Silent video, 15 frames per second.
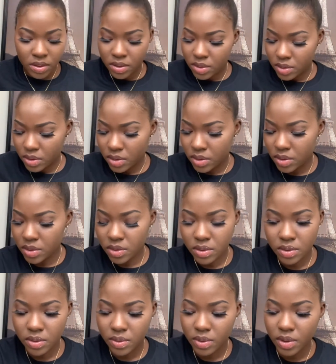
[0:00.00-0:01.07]

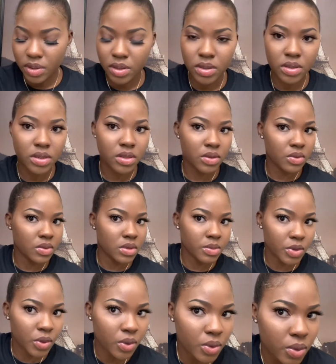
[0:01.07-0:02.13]
I'm just using
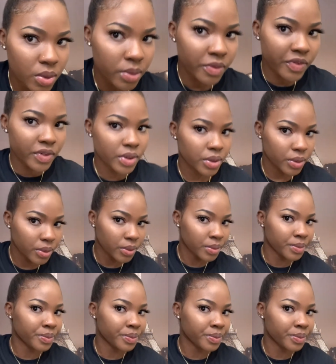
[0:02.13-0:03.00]
comb for now.